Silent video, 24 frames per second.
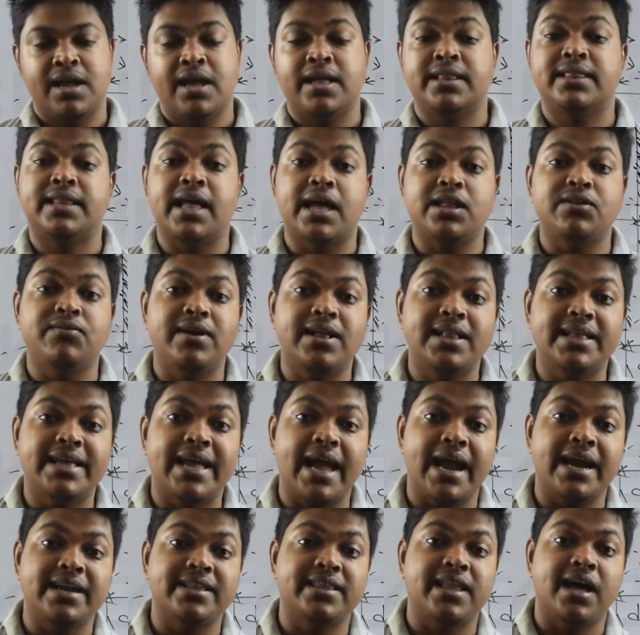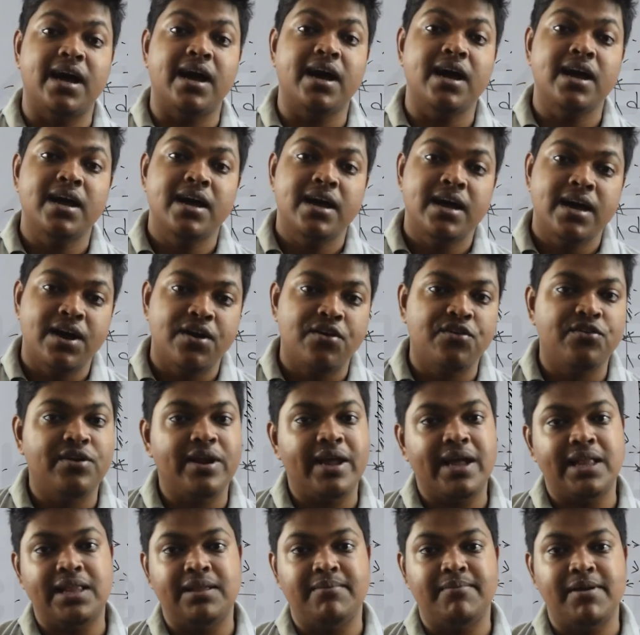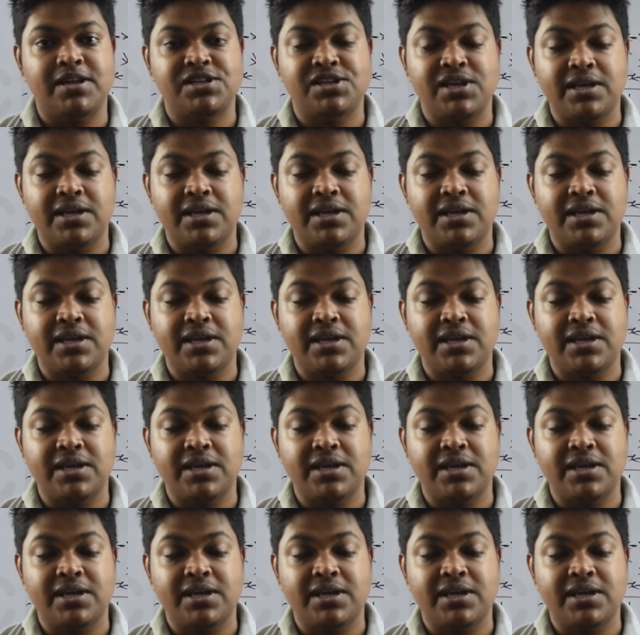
then we'll get the real image.